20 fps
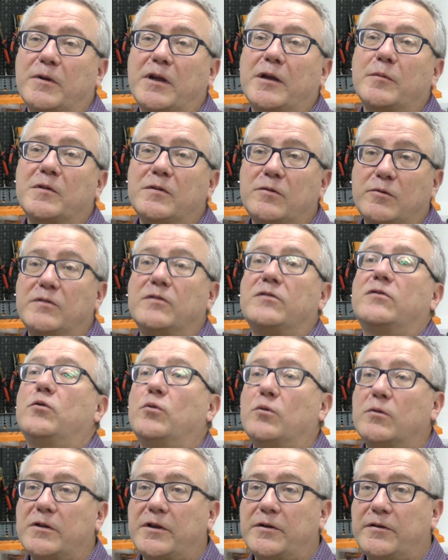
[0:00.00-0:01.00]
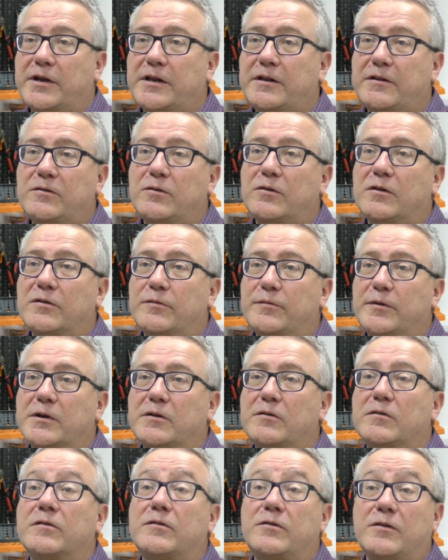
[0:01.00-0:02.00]
we're able to install correctly to those
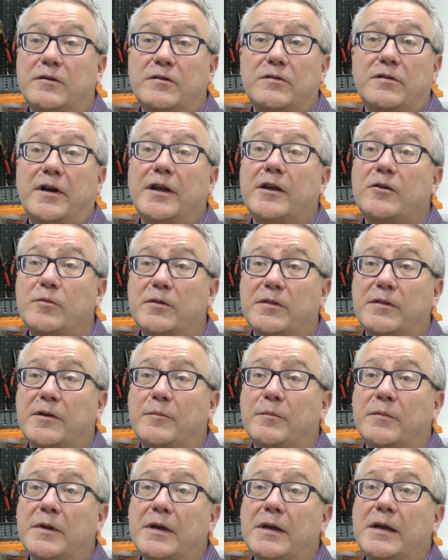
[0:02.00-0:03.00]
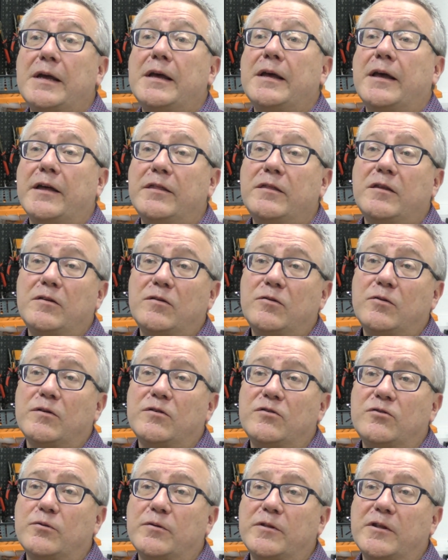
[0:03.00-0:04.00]
vehicles, to interact with them, and then to
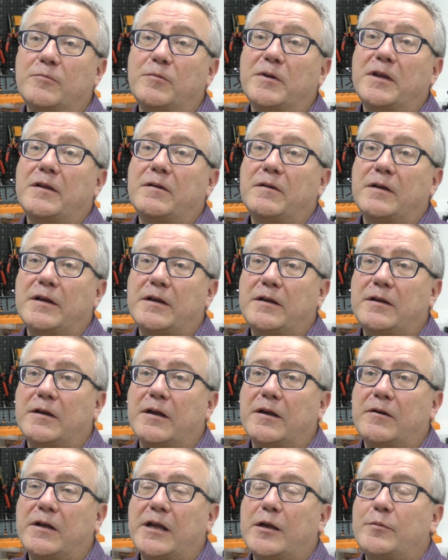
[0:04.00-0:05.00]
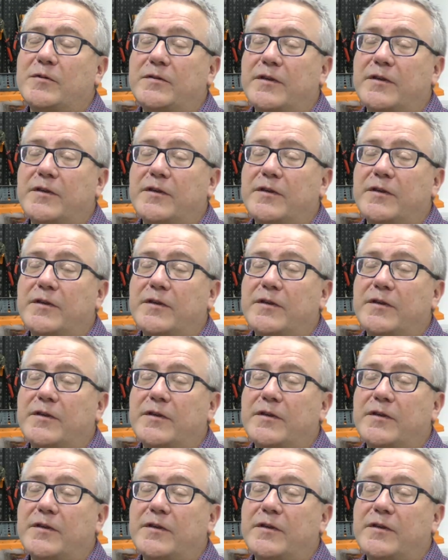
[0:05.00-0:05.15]
ensure that we are able